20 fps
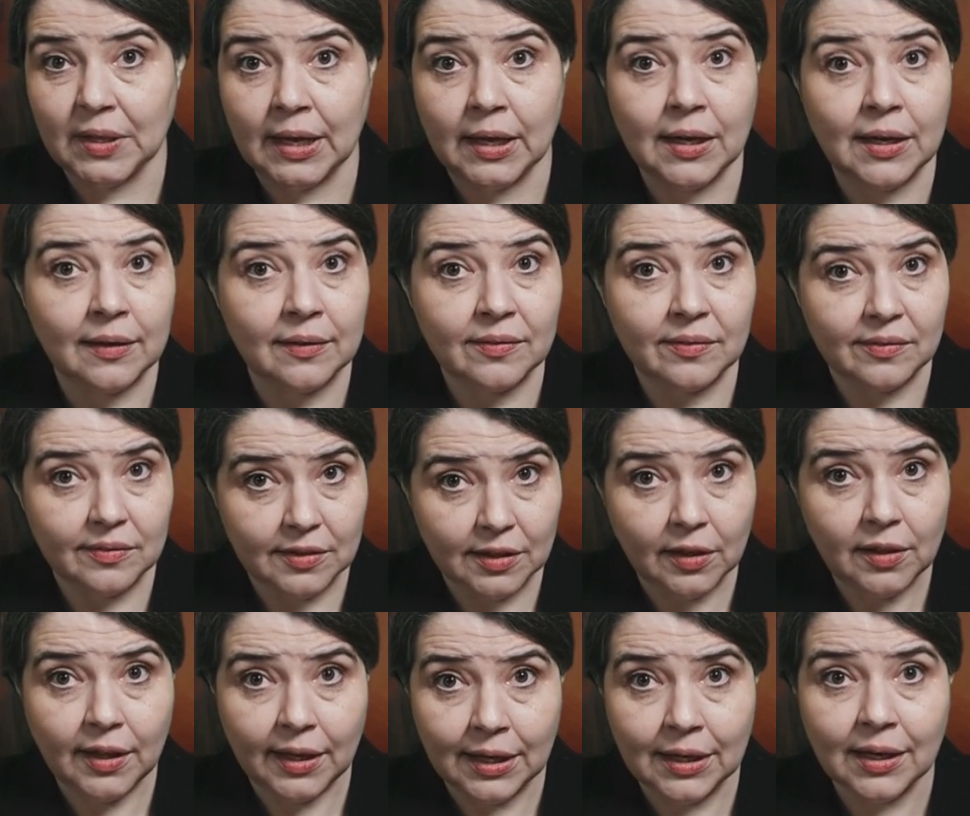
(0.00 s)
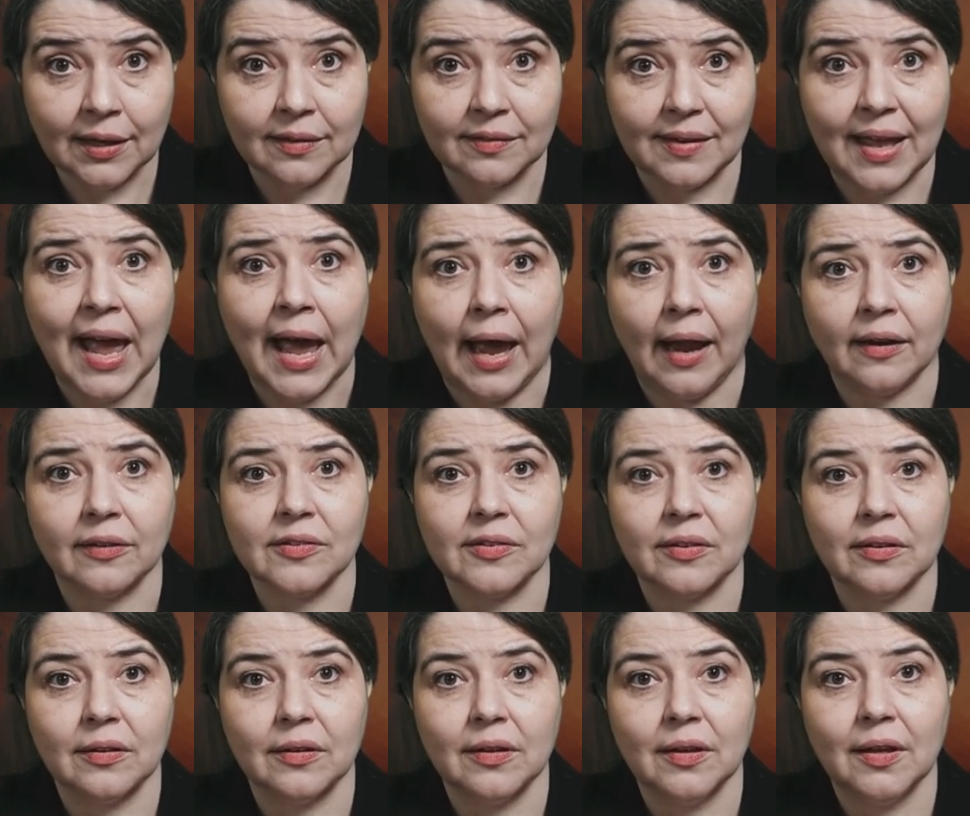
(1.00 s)
It is still
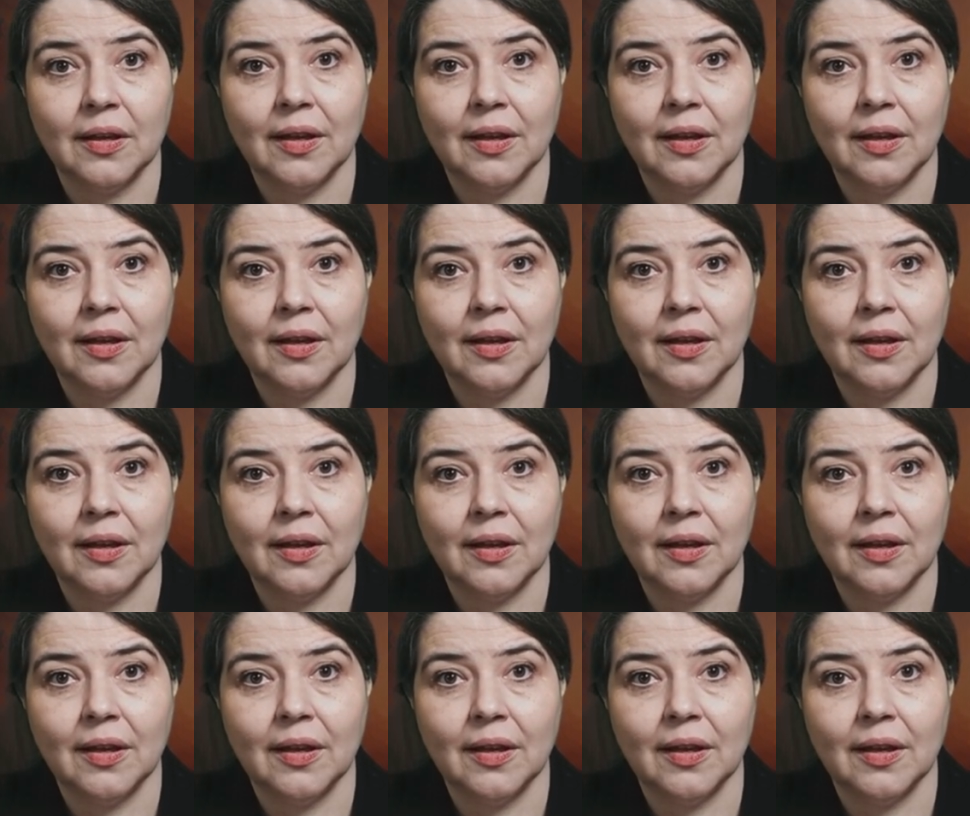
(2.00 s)
inexact.